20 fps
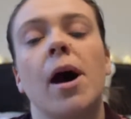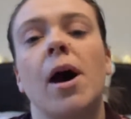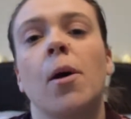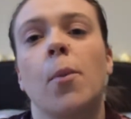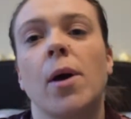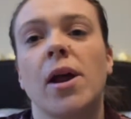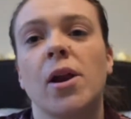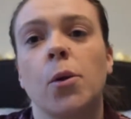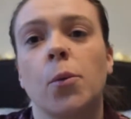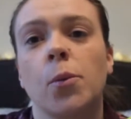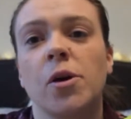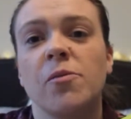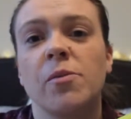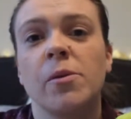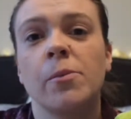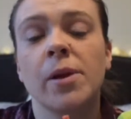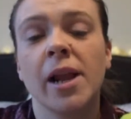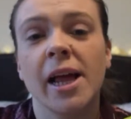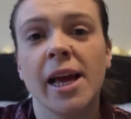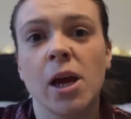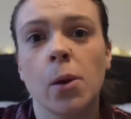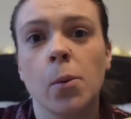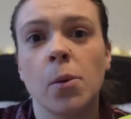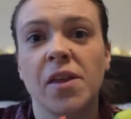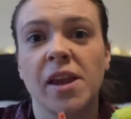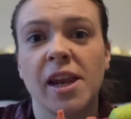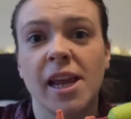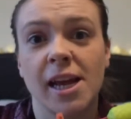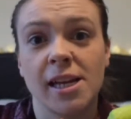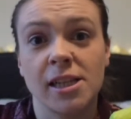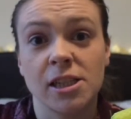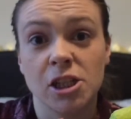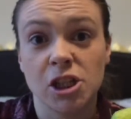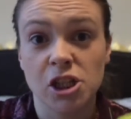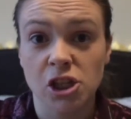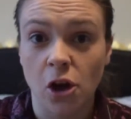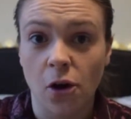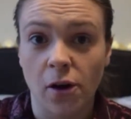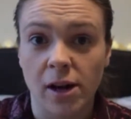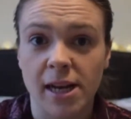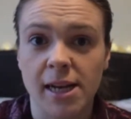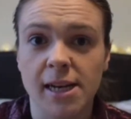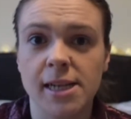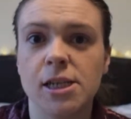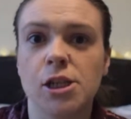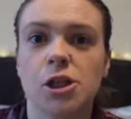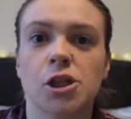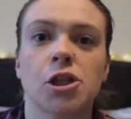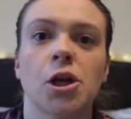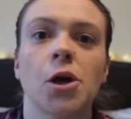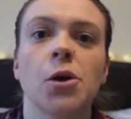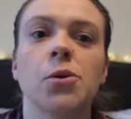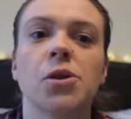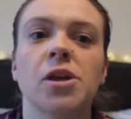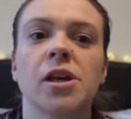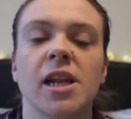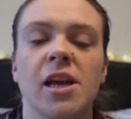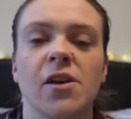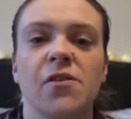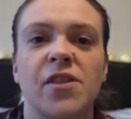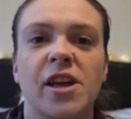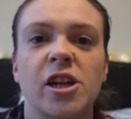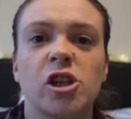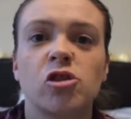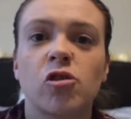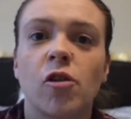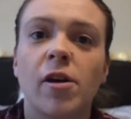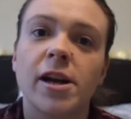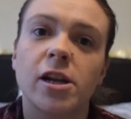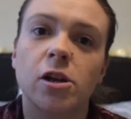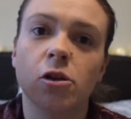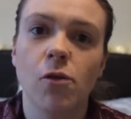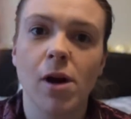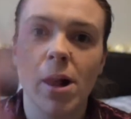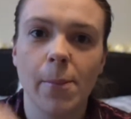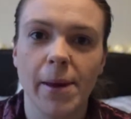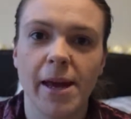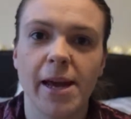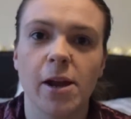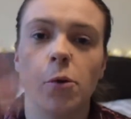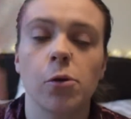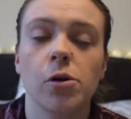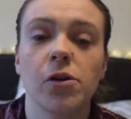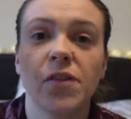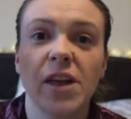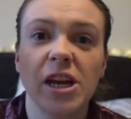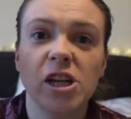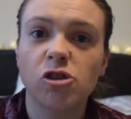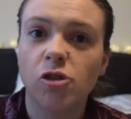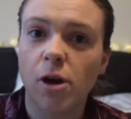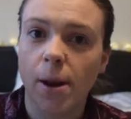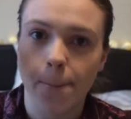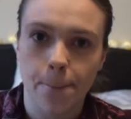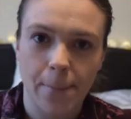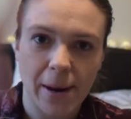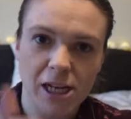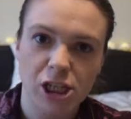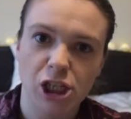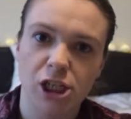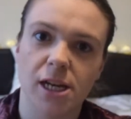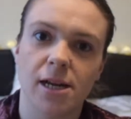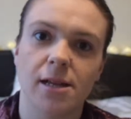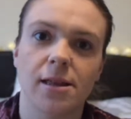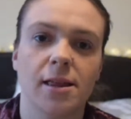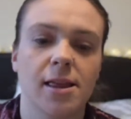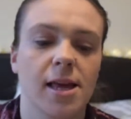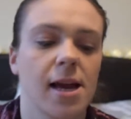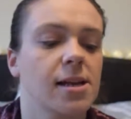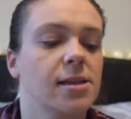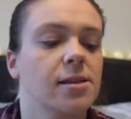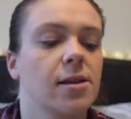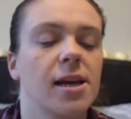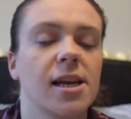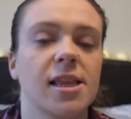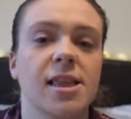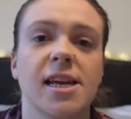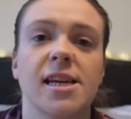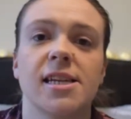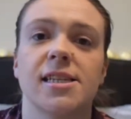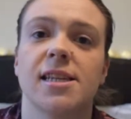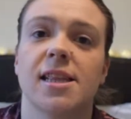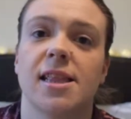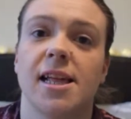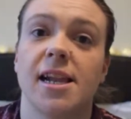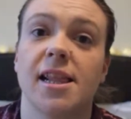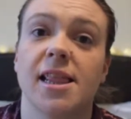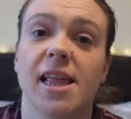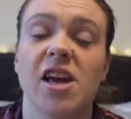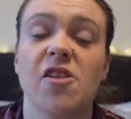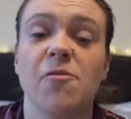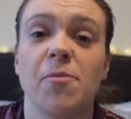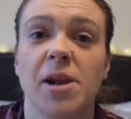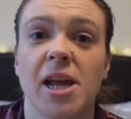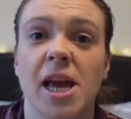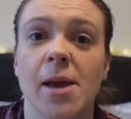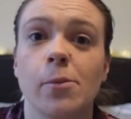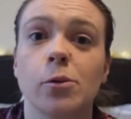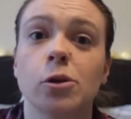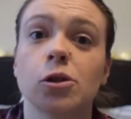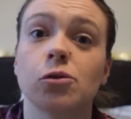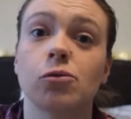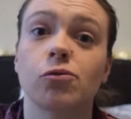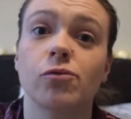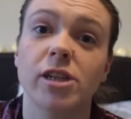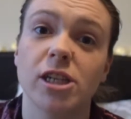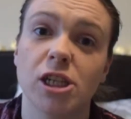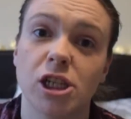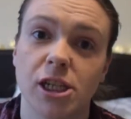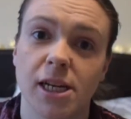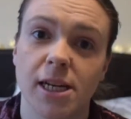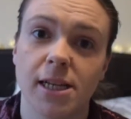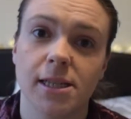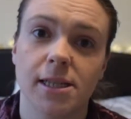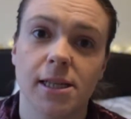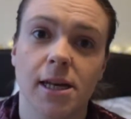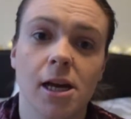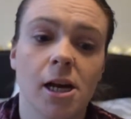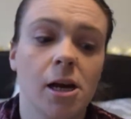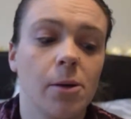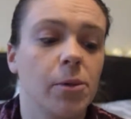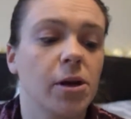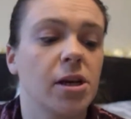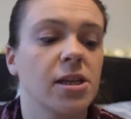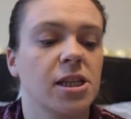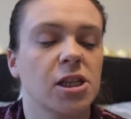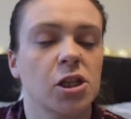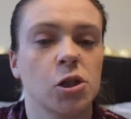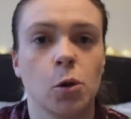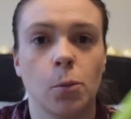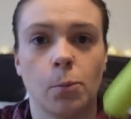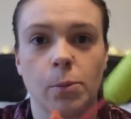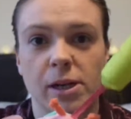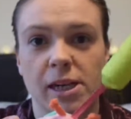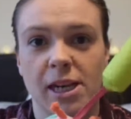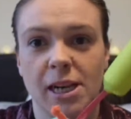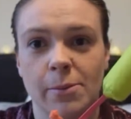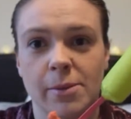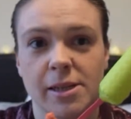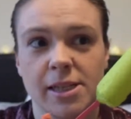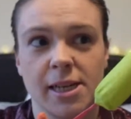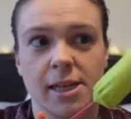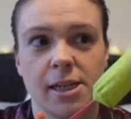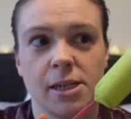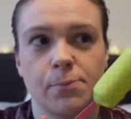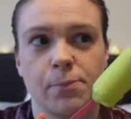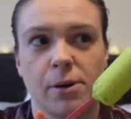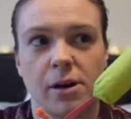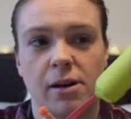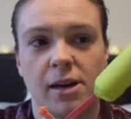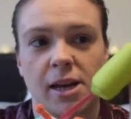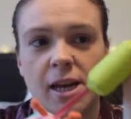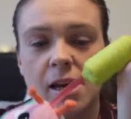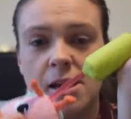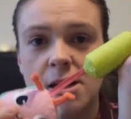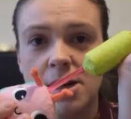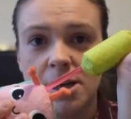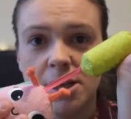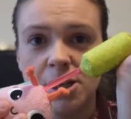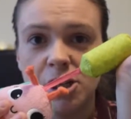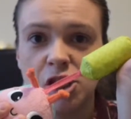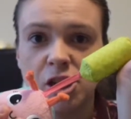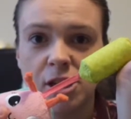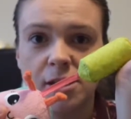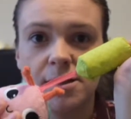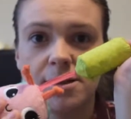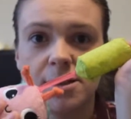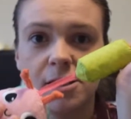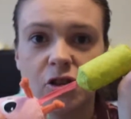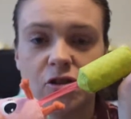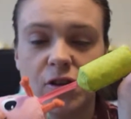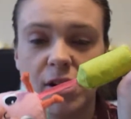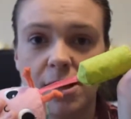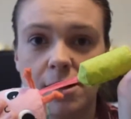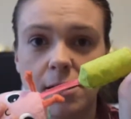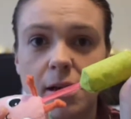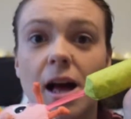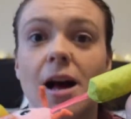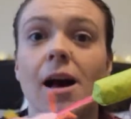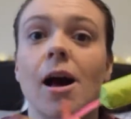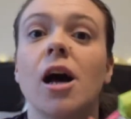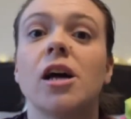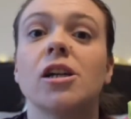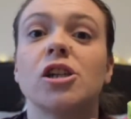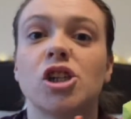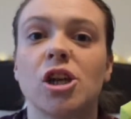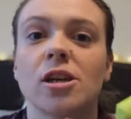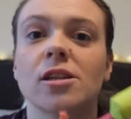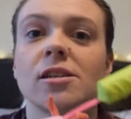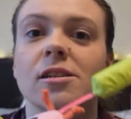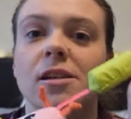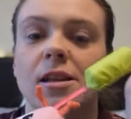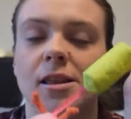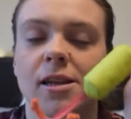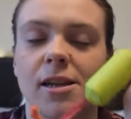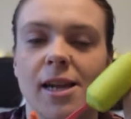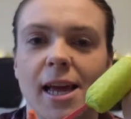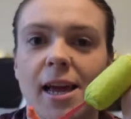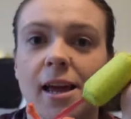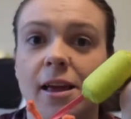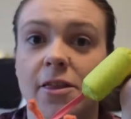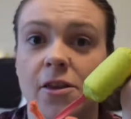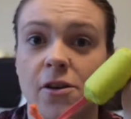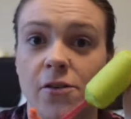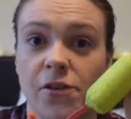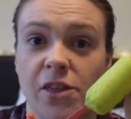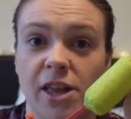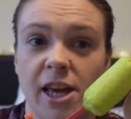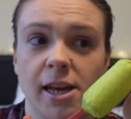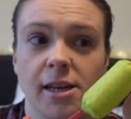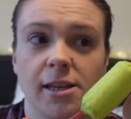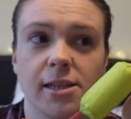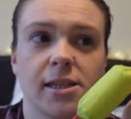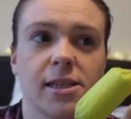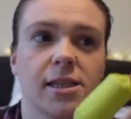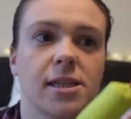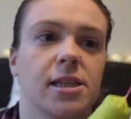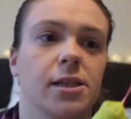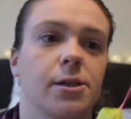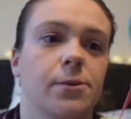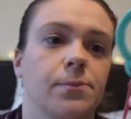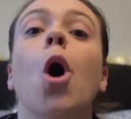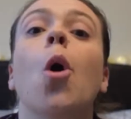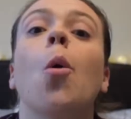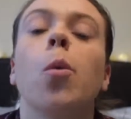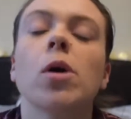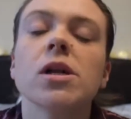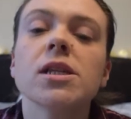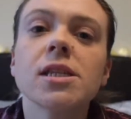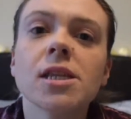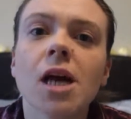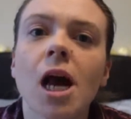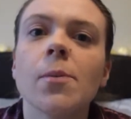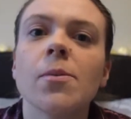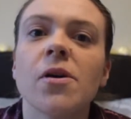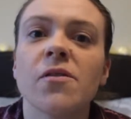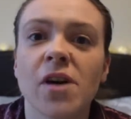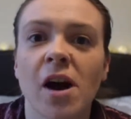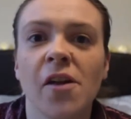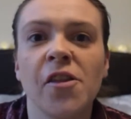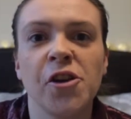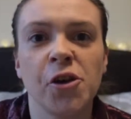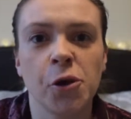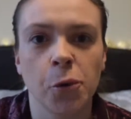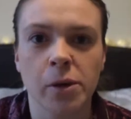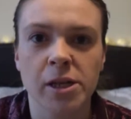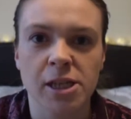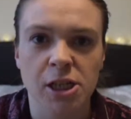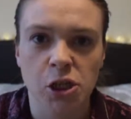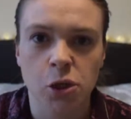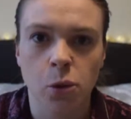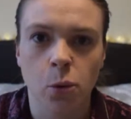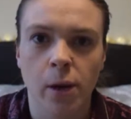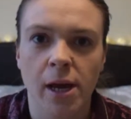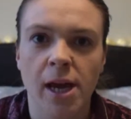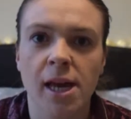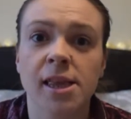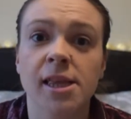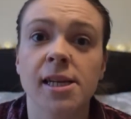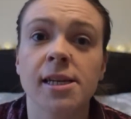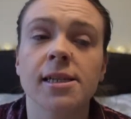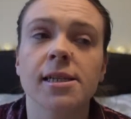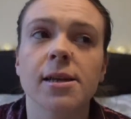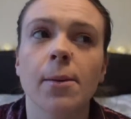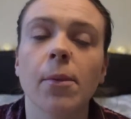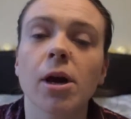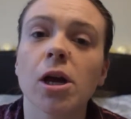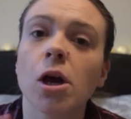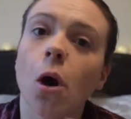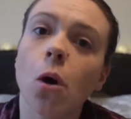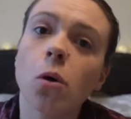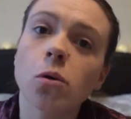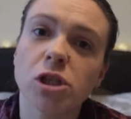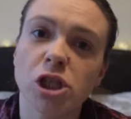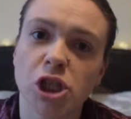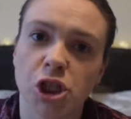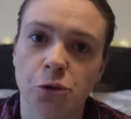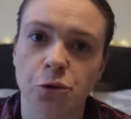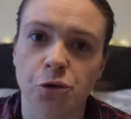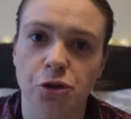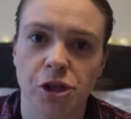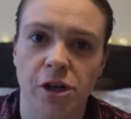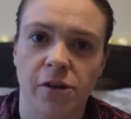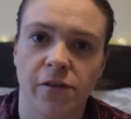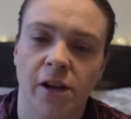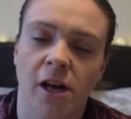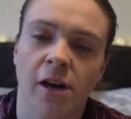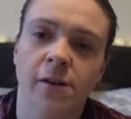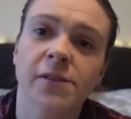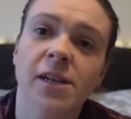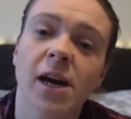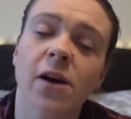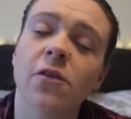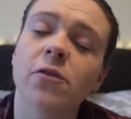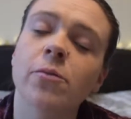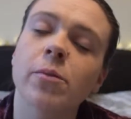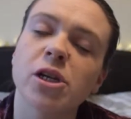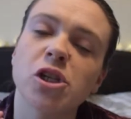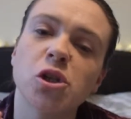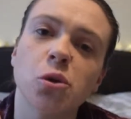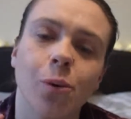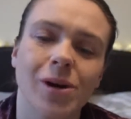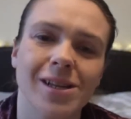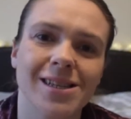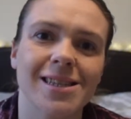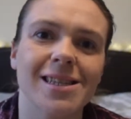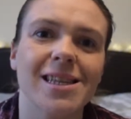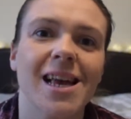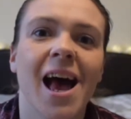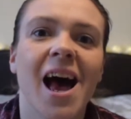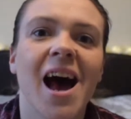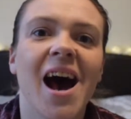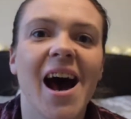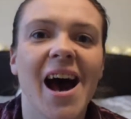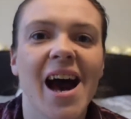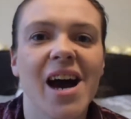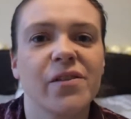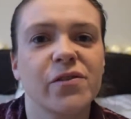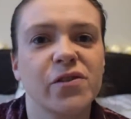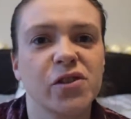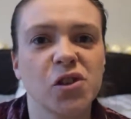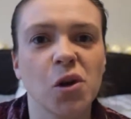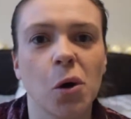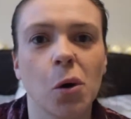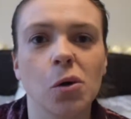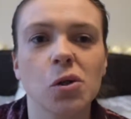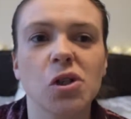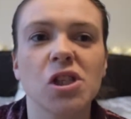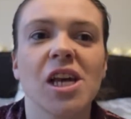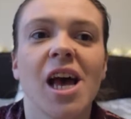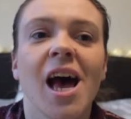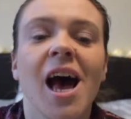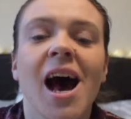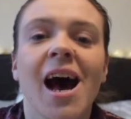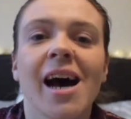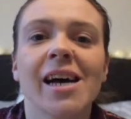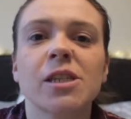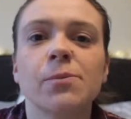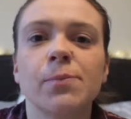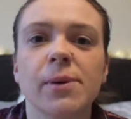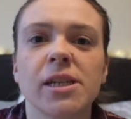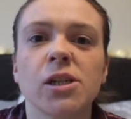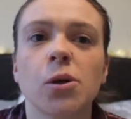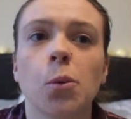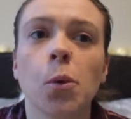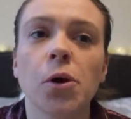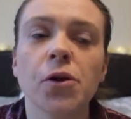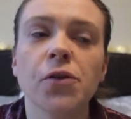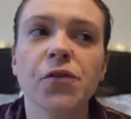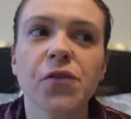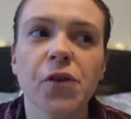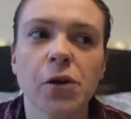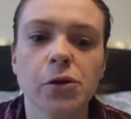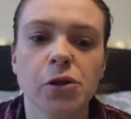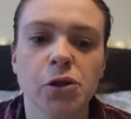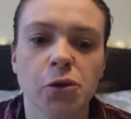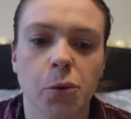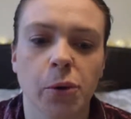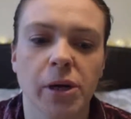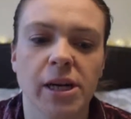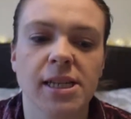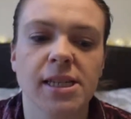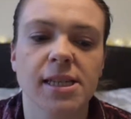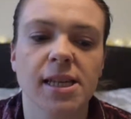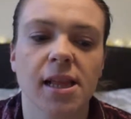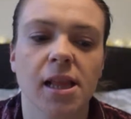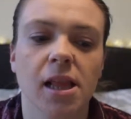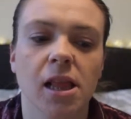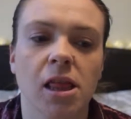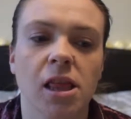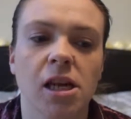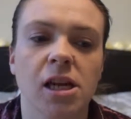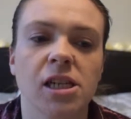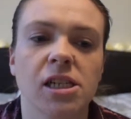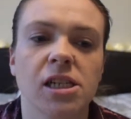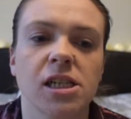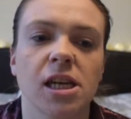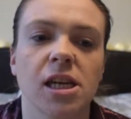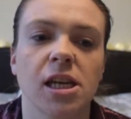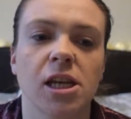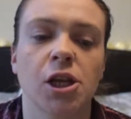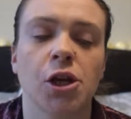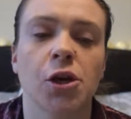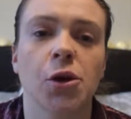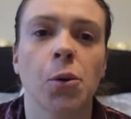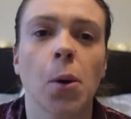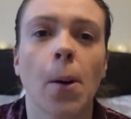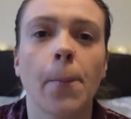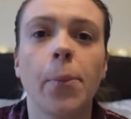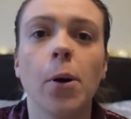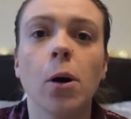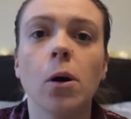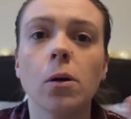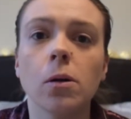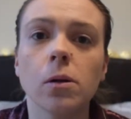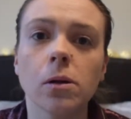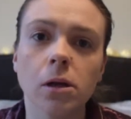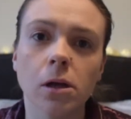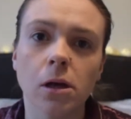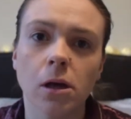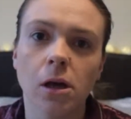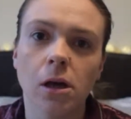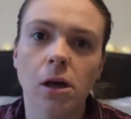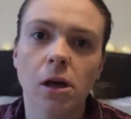when we've been playing with it inside, so that if they try and grab it or if they try and bash it and things like this, then they've been able to reach it because it's not been limited by just the length of this. One type of other noisy toy that my older children have loved, however my twins have not, has been one of those toys that you pull,